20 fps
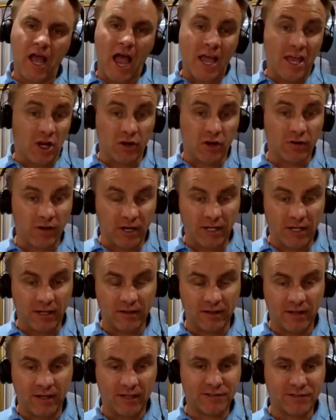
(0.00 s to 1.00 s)
I
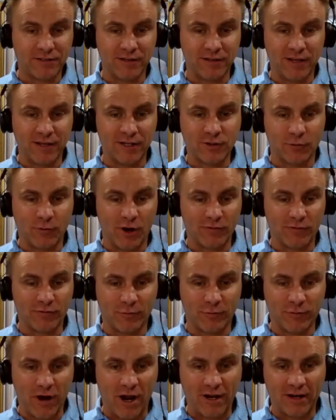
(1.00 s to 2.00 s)
agree. It's a
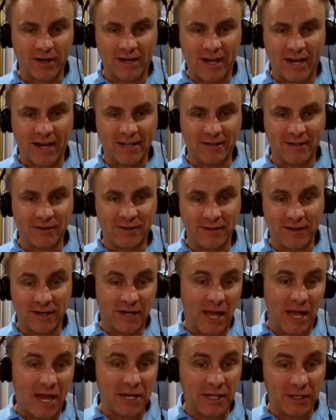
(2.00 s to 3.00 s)
wonderful product, and I
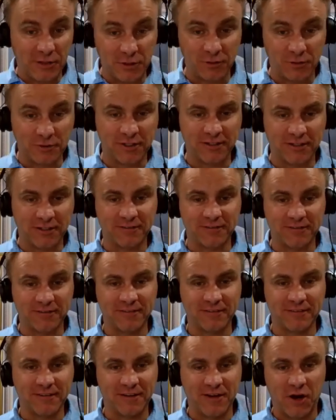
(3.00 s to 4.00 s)
didn't use it
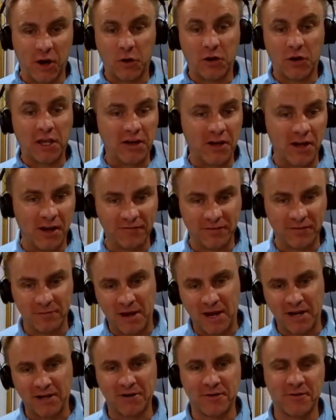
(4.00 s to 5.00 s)
early enough
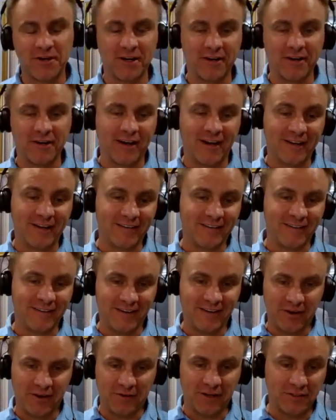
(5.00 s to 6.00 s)
in my career,
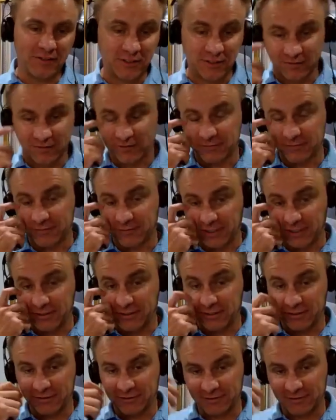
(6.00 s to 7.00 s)
and I should have
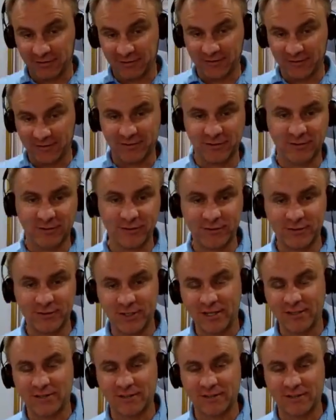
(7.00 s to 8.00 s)
listened to
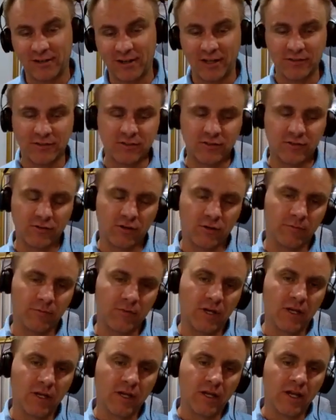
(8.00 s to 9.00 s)
Jason a lot
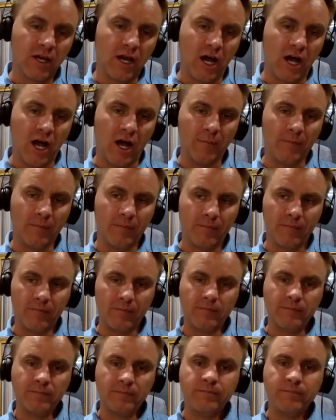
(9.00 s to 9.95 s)
sooner. How